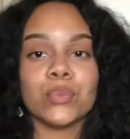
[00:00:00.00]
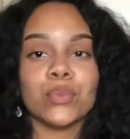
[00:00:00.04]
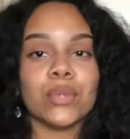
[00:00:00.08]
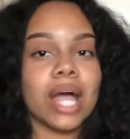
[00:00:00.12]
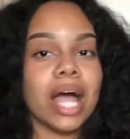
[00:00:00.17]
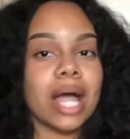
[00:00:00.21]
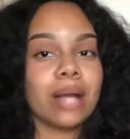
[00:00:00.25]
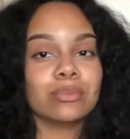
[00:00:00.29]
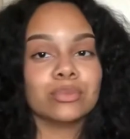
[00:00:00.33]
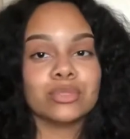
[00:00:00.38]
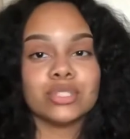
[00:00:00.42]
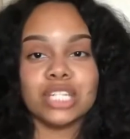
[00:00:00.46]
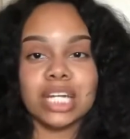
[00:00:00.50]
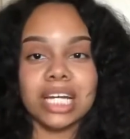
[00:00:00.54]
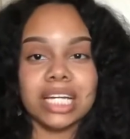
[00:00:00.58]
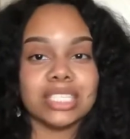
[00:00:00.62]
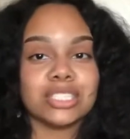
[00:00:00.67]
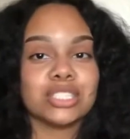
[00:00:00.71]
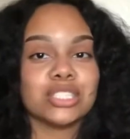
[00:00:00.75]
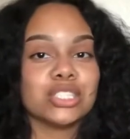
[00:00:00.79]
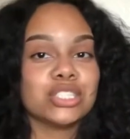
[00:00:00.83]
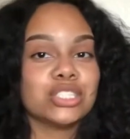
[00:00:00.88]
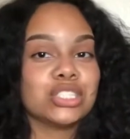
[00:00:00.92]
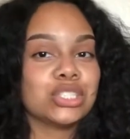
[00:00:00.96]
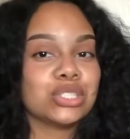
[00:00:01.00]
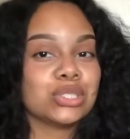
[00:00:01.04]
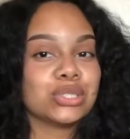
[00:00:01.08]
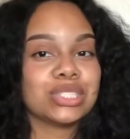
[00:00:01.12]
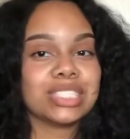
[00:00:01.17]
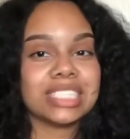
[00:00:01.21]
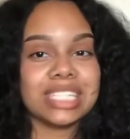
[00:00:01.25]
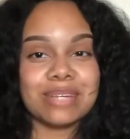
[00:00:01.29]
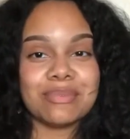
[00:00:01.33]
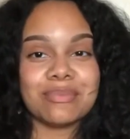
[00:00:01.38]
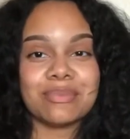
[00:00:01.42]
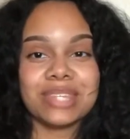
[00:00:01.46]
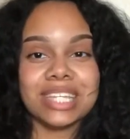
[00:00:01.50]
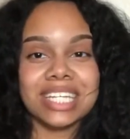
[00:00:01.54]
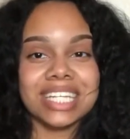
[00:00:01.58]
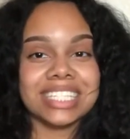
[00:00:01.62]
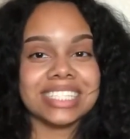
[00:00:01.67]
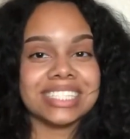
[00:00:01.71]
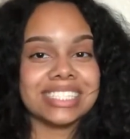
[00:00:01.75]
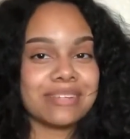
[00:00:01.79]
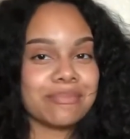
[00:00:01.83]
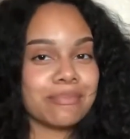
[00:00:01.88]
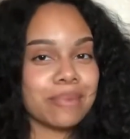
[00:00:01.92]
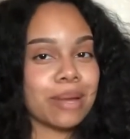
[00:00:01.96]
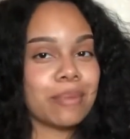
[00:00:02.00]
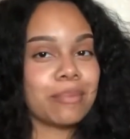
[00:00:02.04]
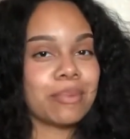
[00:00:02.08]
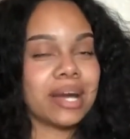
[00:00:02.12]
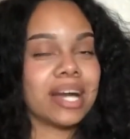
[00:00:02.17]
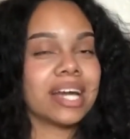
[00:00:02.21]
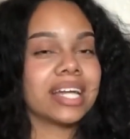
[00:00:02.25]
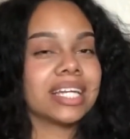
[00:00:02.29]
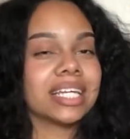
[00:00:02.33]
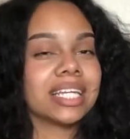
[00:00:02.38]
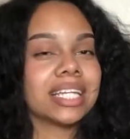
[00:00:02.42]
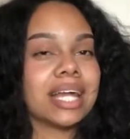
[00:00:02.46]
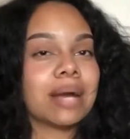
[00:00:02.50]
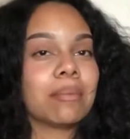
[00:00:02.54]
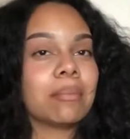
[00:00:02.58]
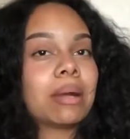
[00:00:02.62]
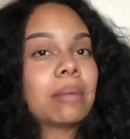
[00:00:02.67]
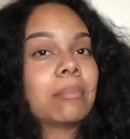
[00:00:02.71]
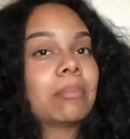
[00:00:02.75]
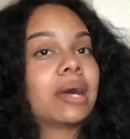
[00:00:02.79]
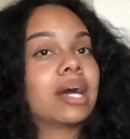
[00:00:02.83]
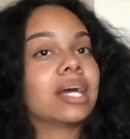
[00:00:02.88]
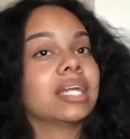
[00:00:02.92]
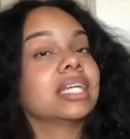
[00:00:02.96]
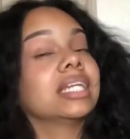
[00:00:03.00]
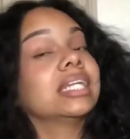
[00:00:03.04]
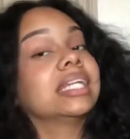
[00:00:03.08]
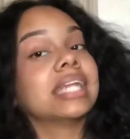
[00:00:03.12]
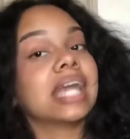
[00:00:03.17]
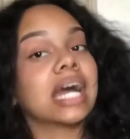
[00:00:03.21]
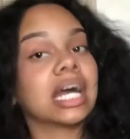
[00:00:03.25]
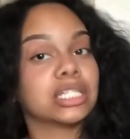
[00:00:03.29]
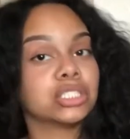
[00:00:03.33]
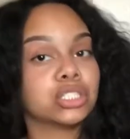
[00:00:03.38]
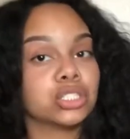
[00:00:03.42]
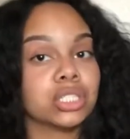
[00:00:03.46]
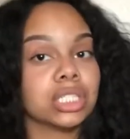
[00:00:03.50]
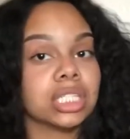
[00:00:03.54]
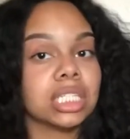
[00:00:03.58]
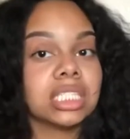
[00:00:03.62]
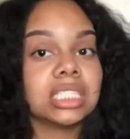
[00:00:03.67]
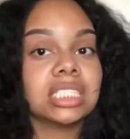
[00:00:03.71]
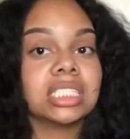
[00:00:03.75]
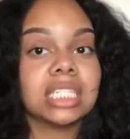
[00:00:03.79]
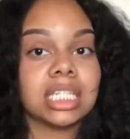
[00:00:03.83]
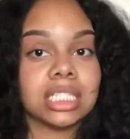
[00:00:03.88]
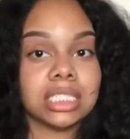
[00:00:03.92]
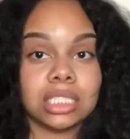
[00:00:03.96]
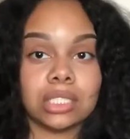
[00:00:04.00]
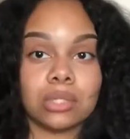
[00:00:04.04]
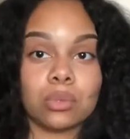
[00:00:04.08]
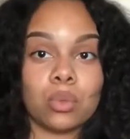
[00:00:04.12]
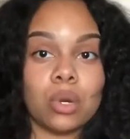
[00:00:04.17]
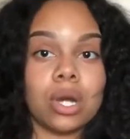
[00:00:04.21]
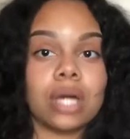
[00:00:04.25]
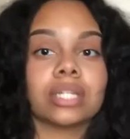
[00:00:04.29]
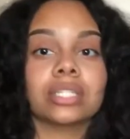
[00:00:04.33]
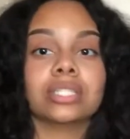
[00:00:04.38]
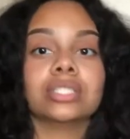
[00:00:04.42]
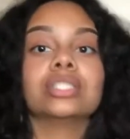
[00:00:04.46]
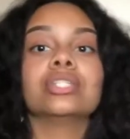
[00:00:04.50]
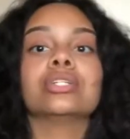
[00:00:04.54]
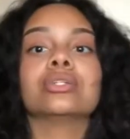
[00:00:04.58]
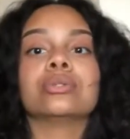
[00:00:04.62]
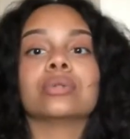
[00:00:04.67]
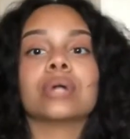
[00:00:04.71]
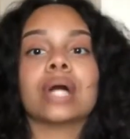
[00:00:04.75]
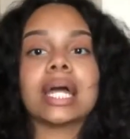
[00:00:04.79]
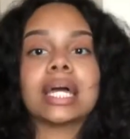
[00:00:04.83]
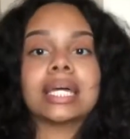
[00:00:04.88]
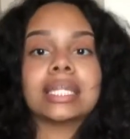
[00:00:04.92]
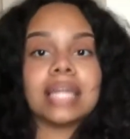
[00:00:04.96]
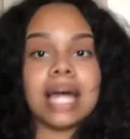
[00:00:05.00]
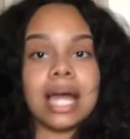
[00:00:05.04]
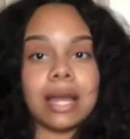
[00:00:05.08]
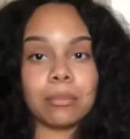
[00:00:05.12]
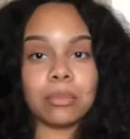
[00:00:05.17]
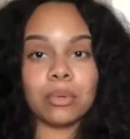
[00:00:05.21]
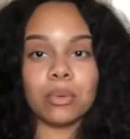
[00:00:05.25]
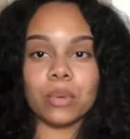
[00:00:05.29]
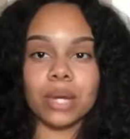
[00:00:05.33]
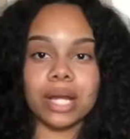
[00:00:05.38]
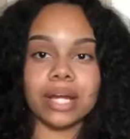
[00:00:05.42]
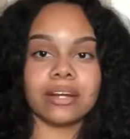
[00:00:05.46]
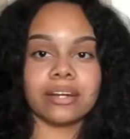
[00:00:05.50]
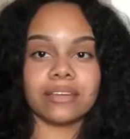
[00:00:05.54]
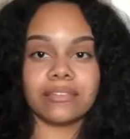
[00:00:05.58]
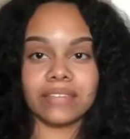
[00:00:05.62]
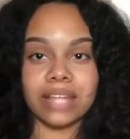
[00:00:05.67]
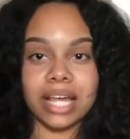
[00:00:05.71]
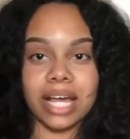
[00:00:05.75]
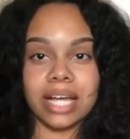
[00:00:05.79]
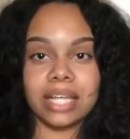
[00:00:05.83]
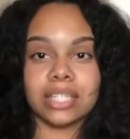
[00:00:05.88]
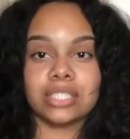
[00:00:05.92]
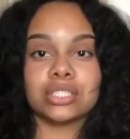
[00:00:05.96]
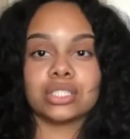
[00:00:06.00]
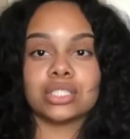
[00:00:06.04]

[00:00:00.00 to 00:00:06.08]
I'm trying to do something to my body that my body naturally doesn't want to do, and I'm aware of that.